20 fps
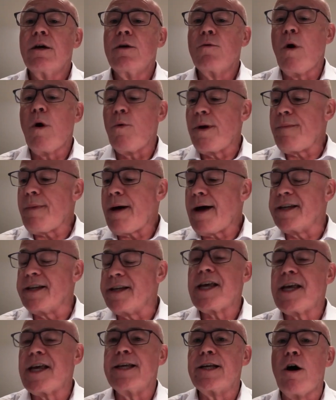what we might
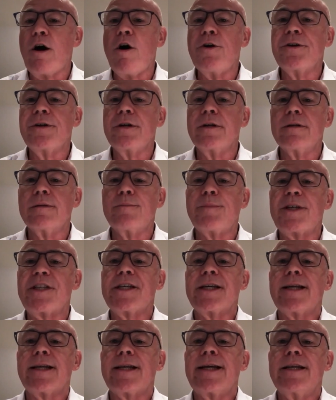take on, and
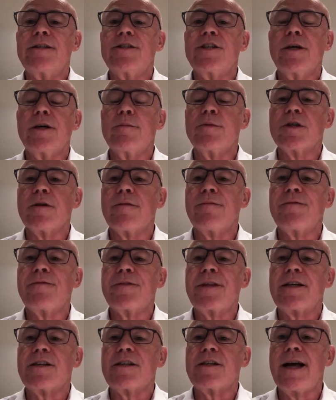particularly in terms of
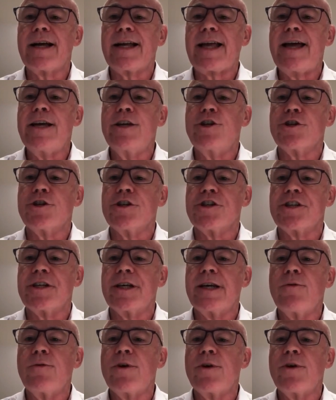things like agency,